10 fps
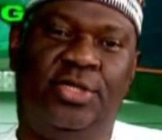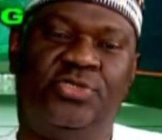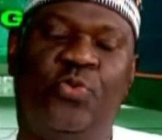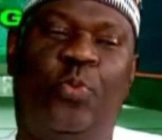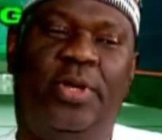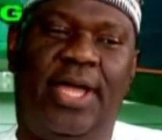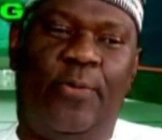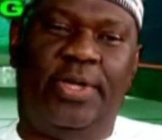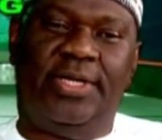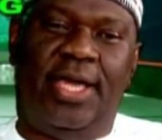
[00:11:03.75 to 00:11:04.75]
So
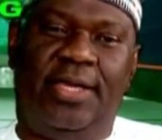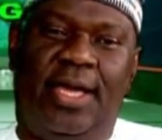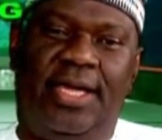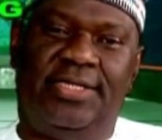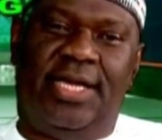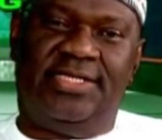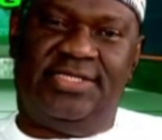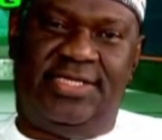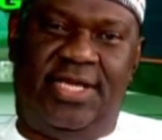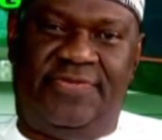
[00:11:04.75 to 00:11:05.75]
what I
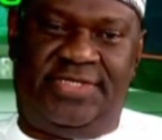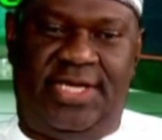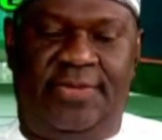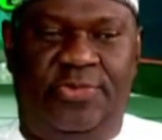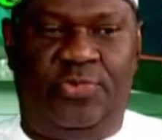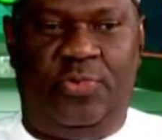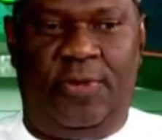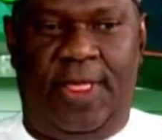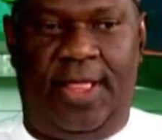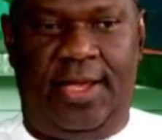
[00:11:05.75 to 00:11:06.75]
say every time,
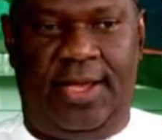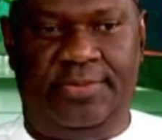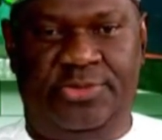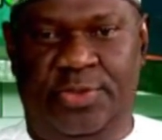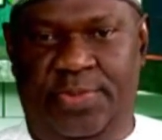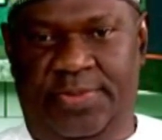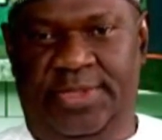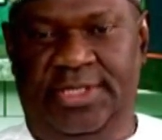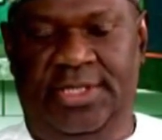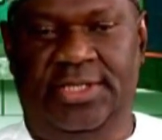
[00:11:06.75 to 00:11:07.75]
to the
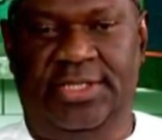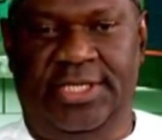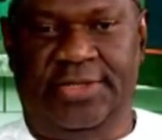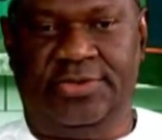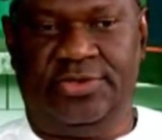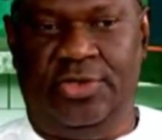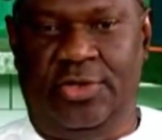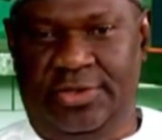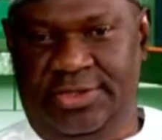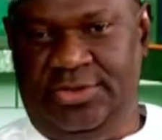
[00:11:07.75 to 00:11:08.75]
public and to
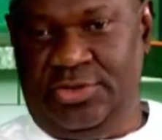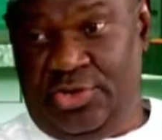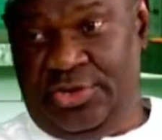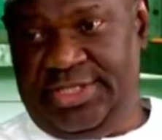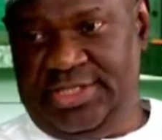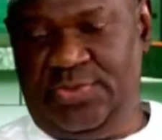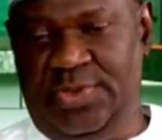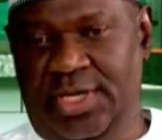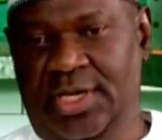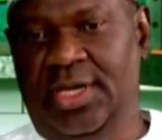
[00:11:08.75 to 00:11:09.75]
the audience
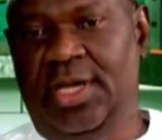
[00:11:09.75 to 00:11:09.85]
when you are